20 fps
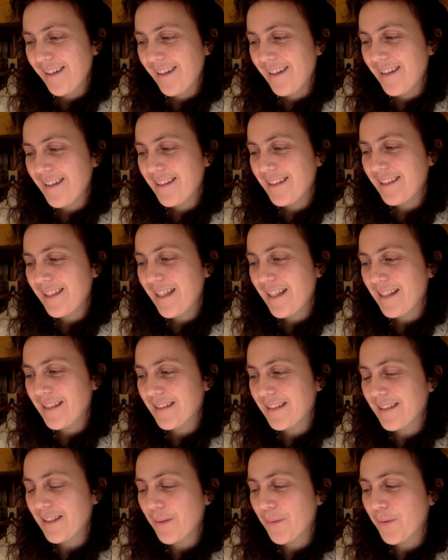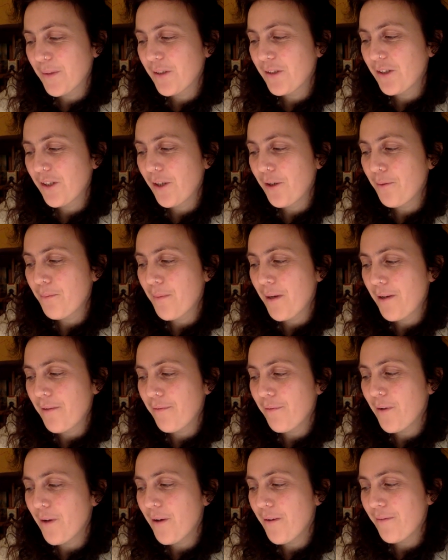In a sense, I was showing my
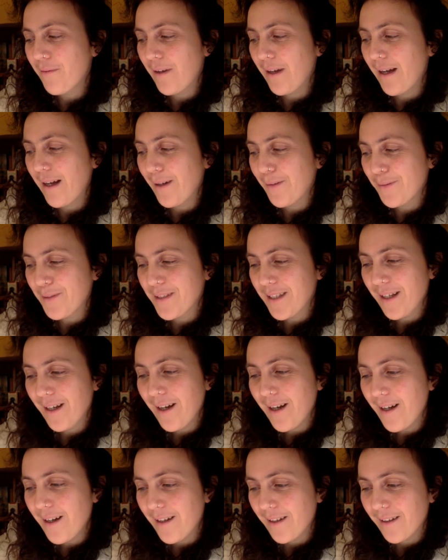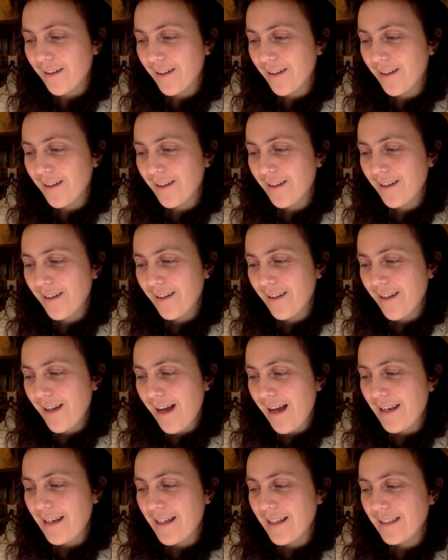father how to hug,
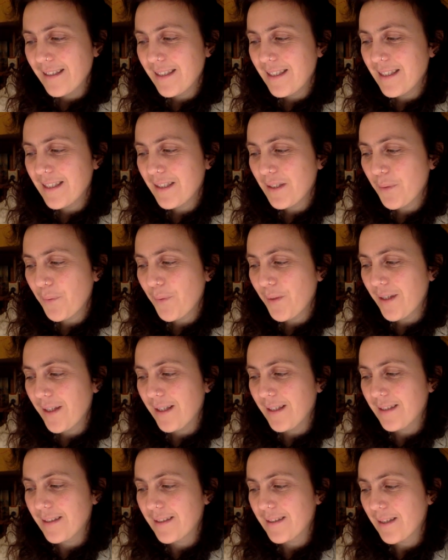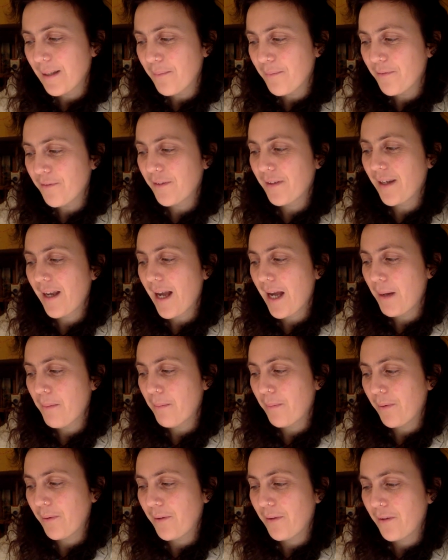and as he squeezed, something
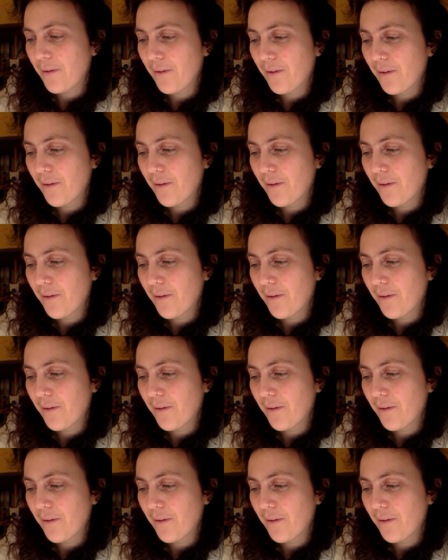happened.